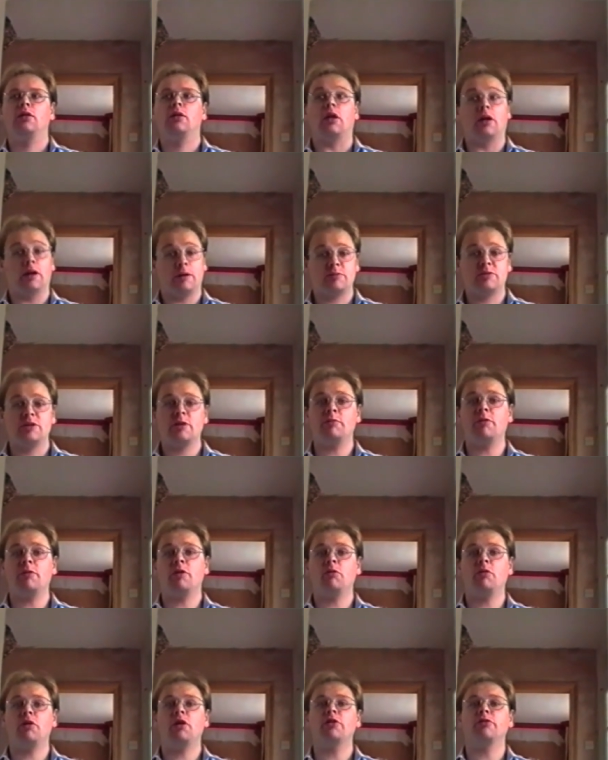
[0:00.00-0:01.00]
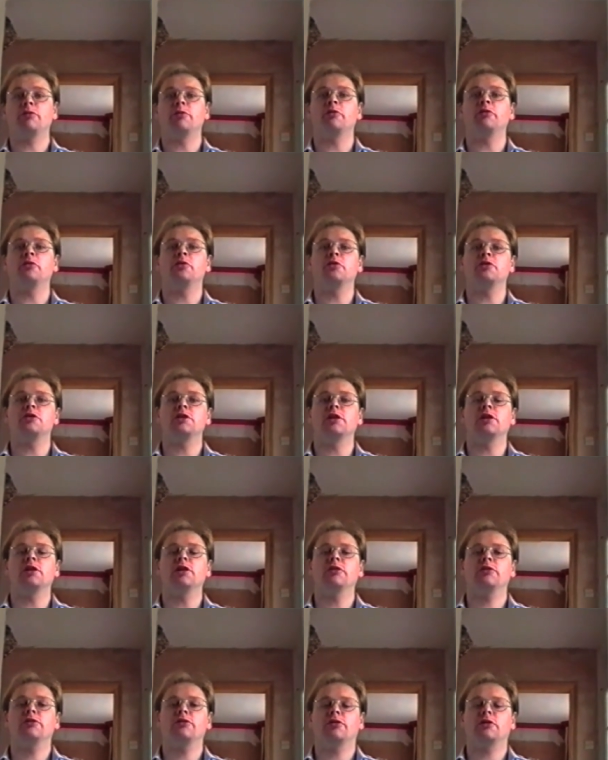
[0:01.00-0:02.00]
I upset my wife before she
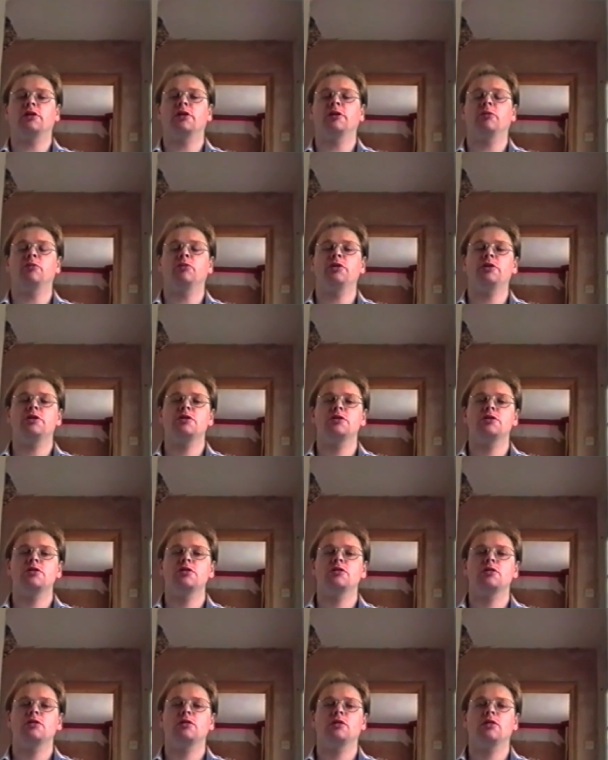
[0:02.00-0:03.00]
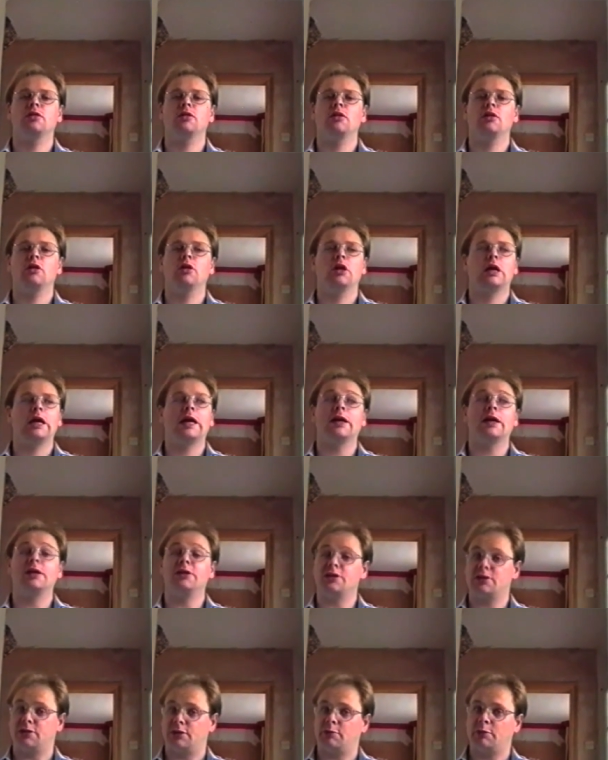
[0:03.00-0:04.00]
left for Cambridge and
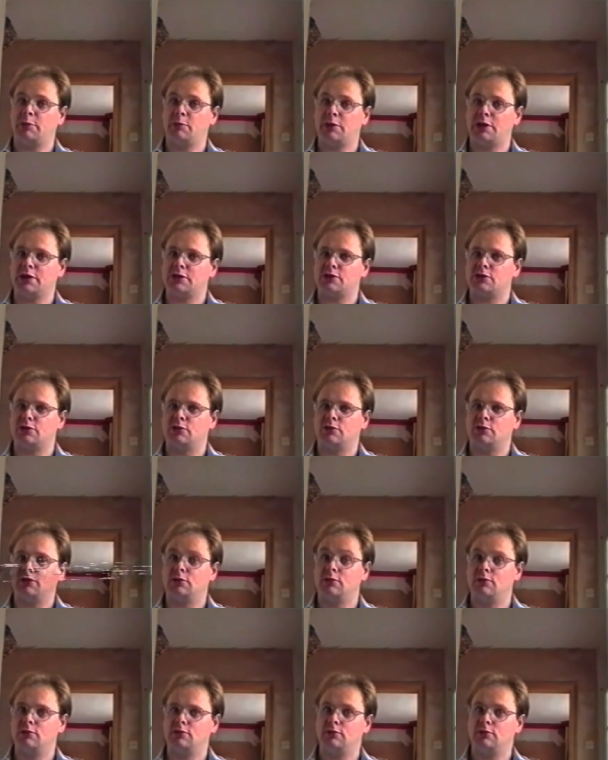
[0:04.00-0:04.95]
she's coming back soon.